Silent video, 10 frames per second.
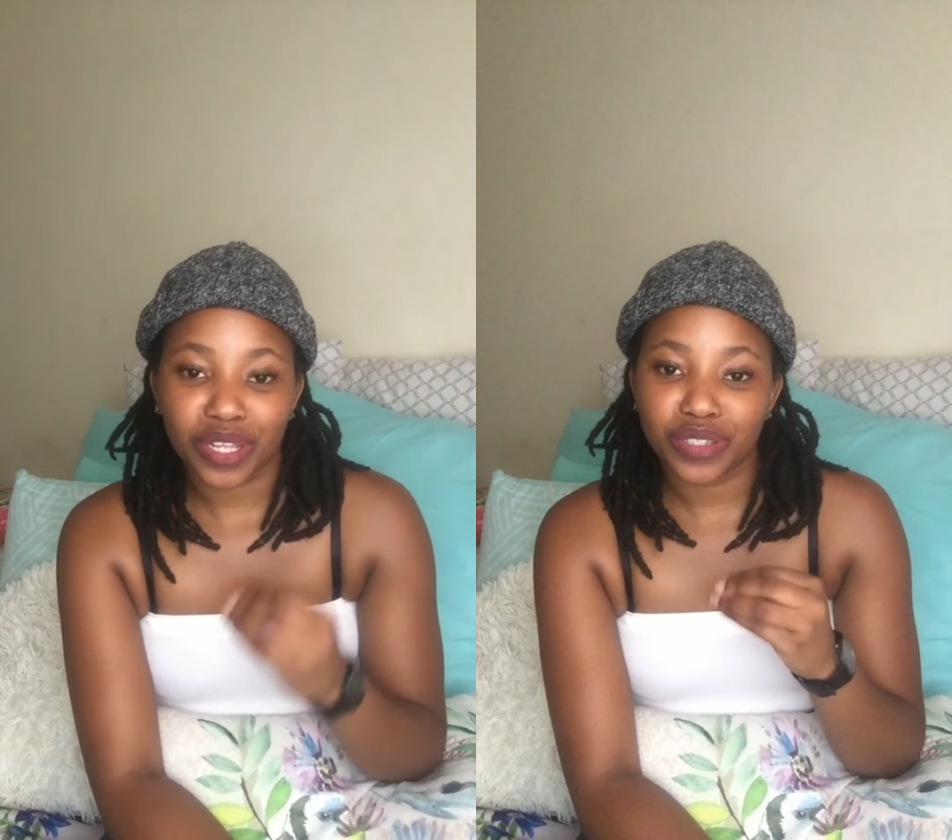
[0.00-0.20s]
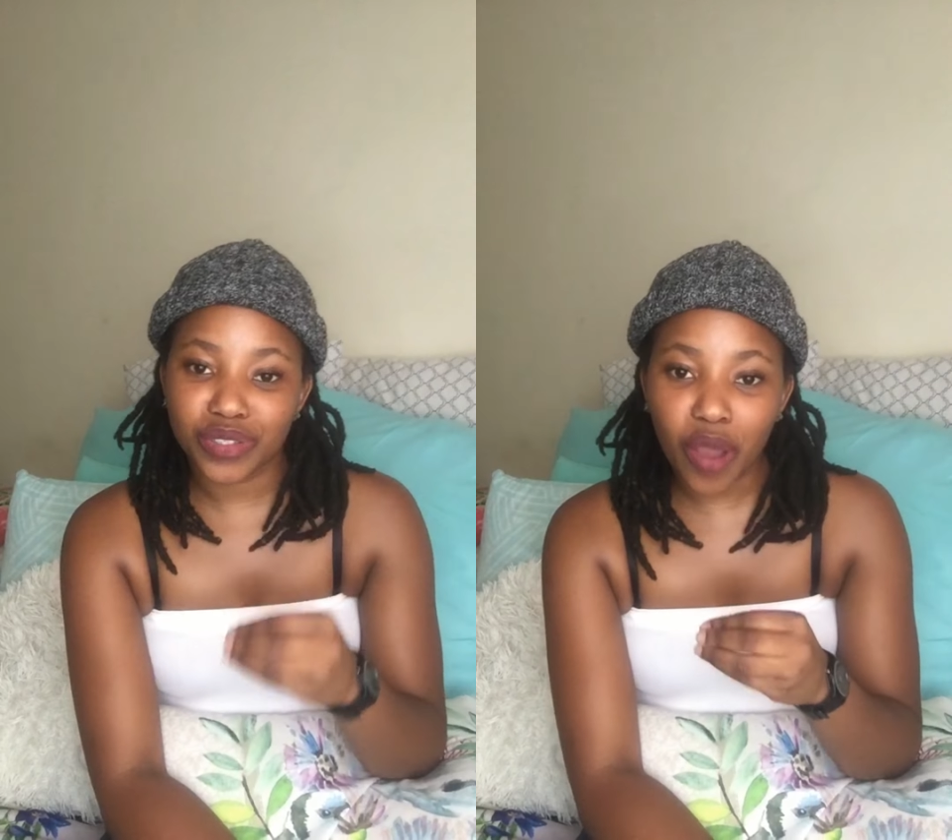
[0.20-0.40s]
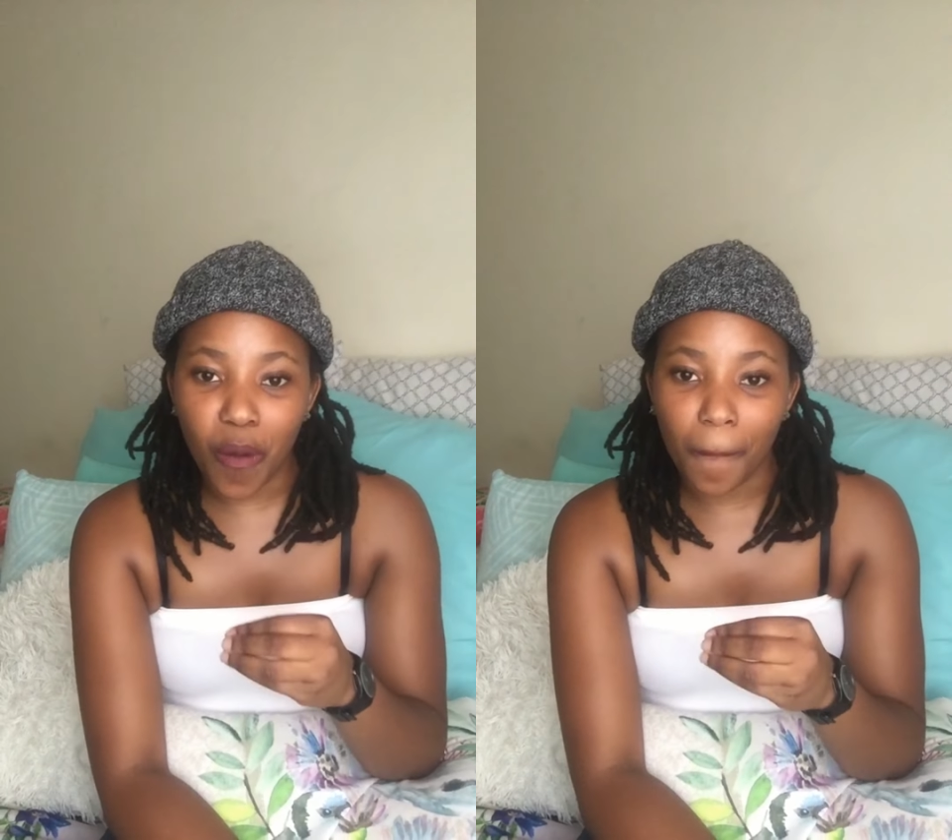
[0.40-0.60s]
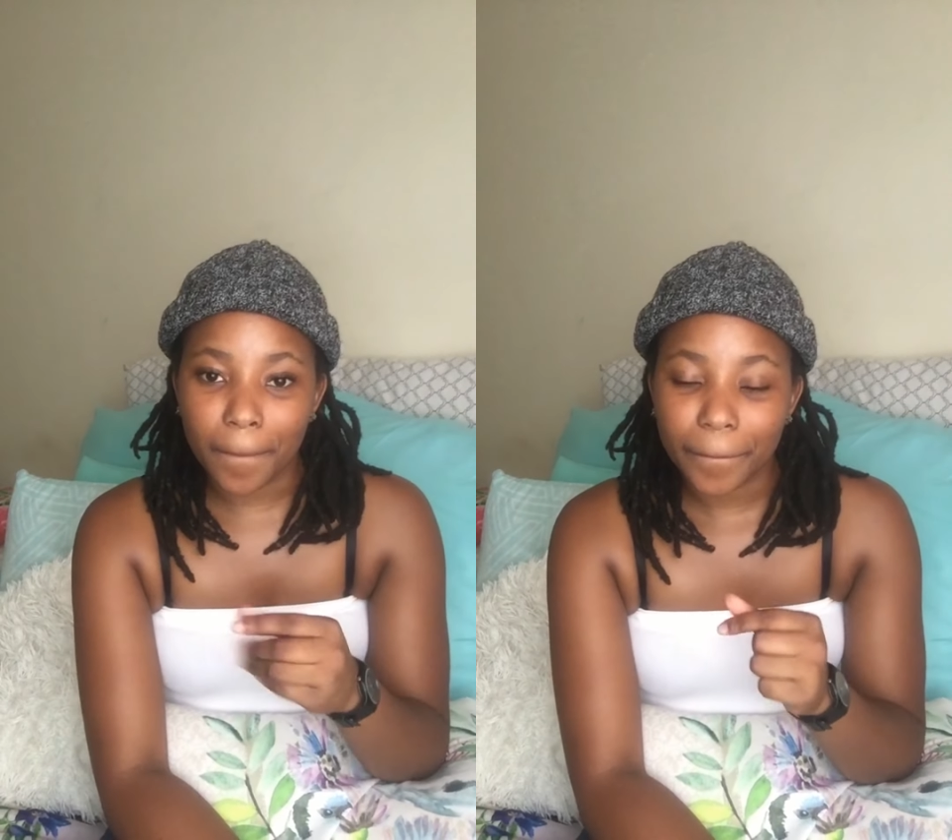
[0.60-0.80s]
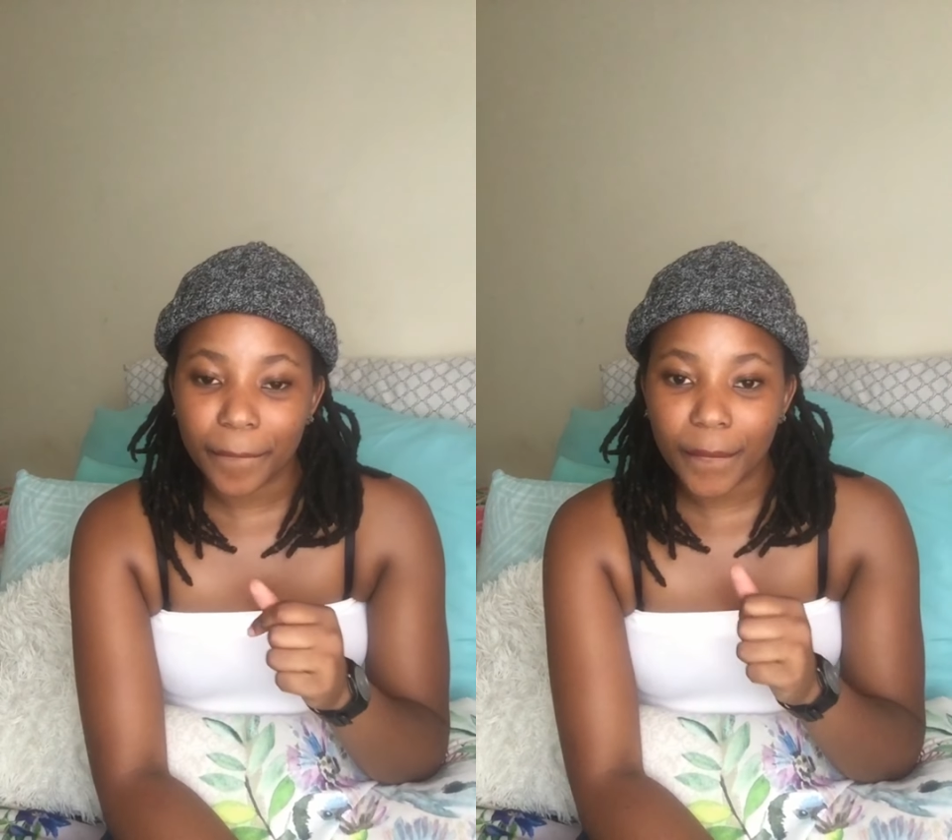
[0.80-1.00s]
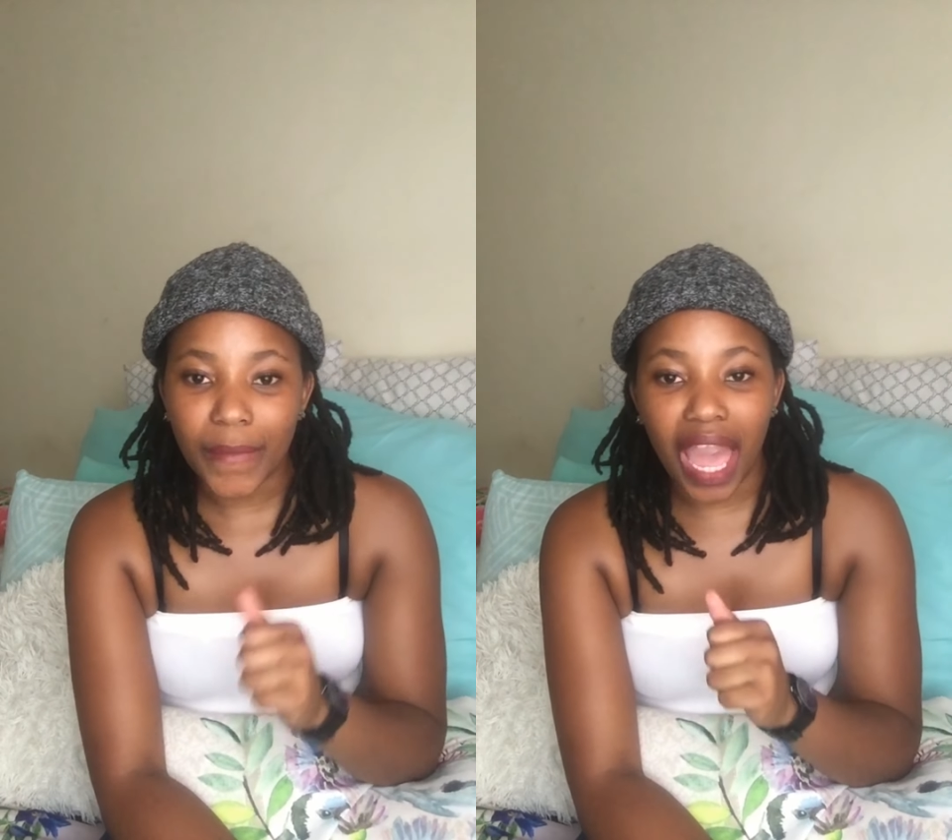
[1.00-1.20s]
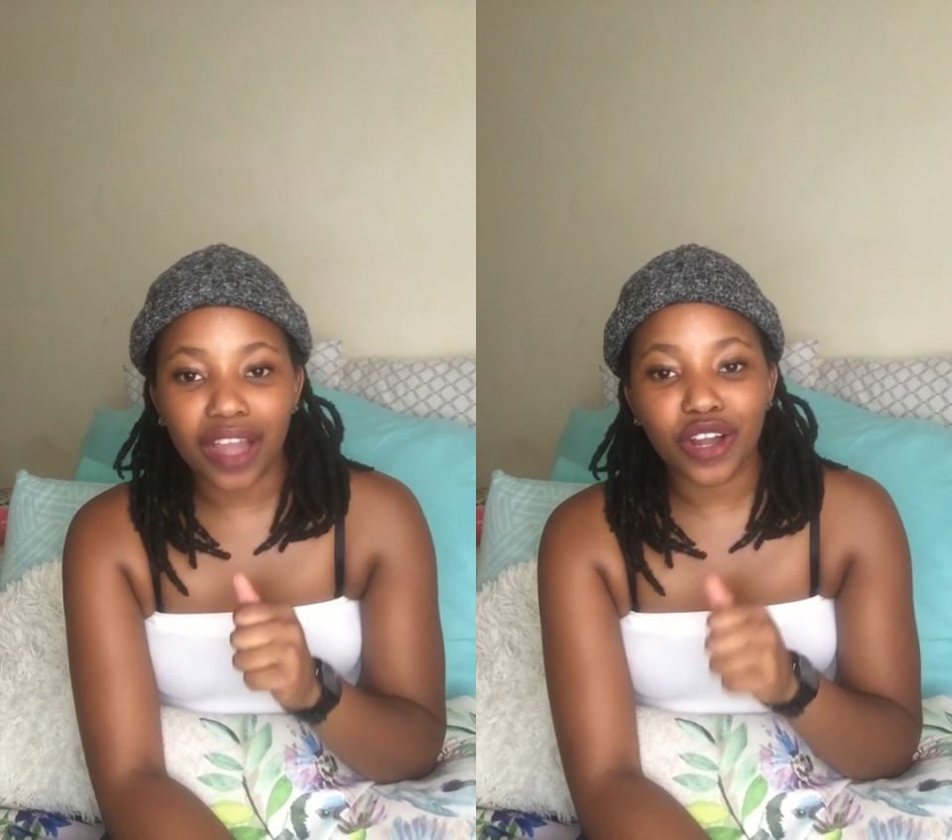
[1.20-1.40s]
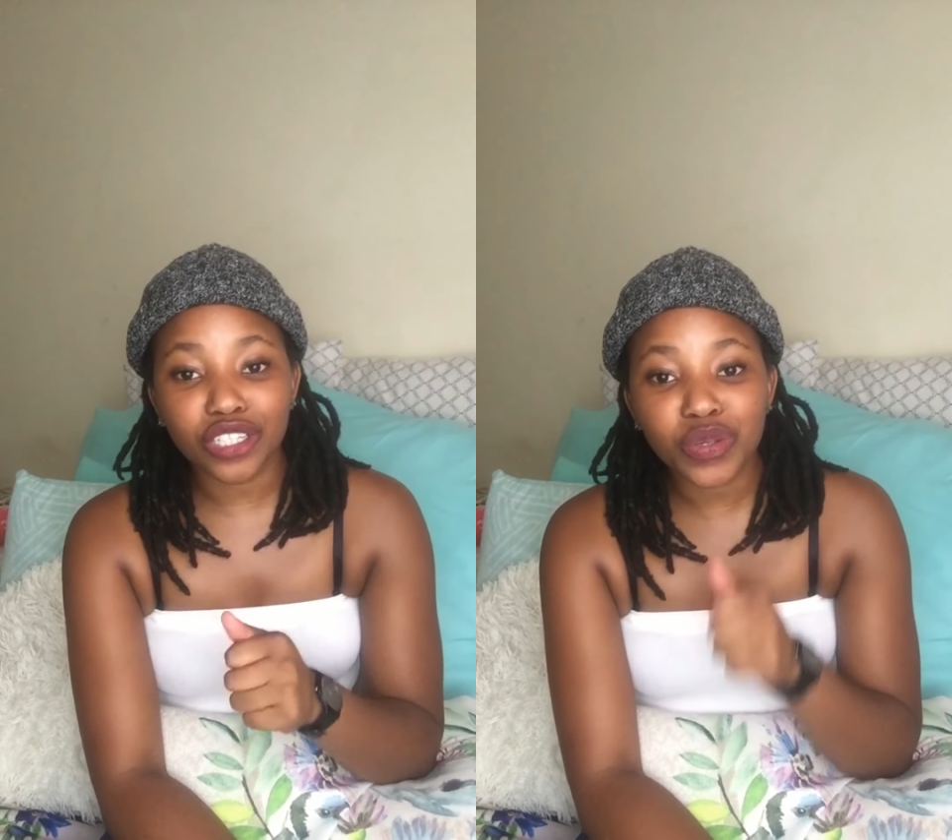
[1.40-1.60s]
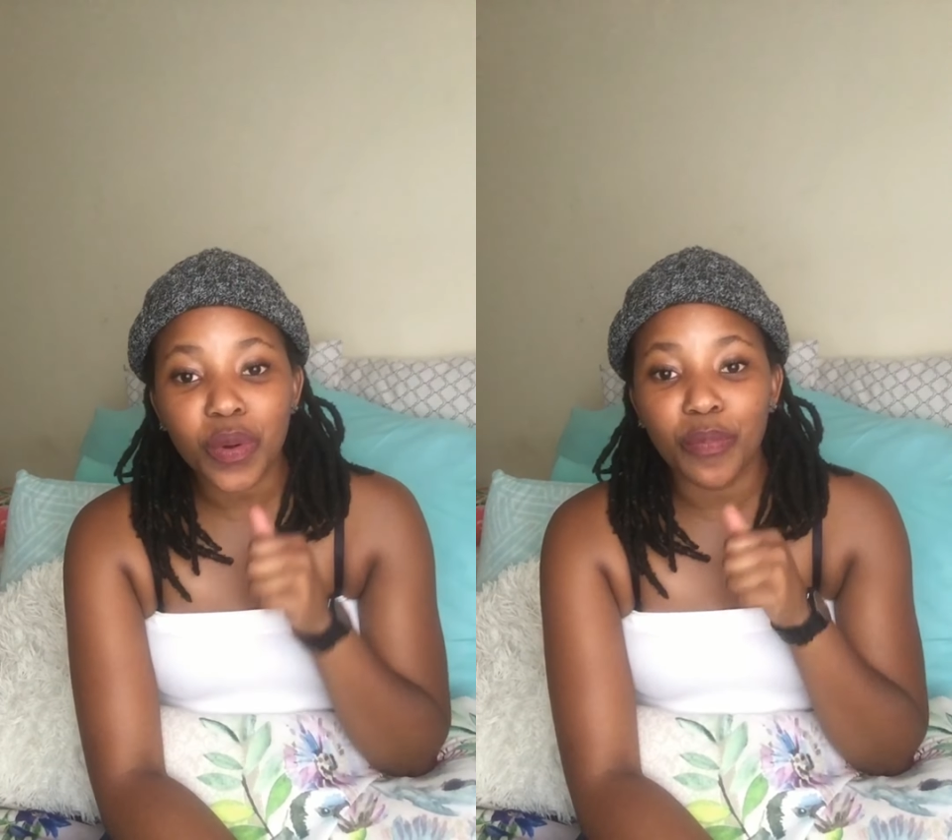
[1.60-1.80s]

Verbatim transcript: So I got to